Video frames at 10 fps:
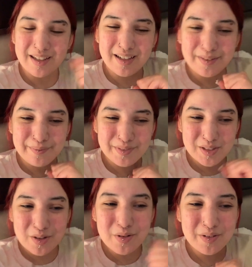Like, I'm
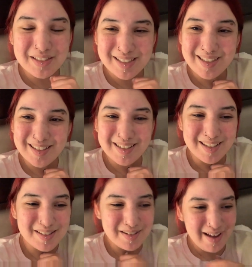so excited
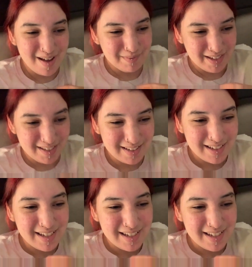and so happy, and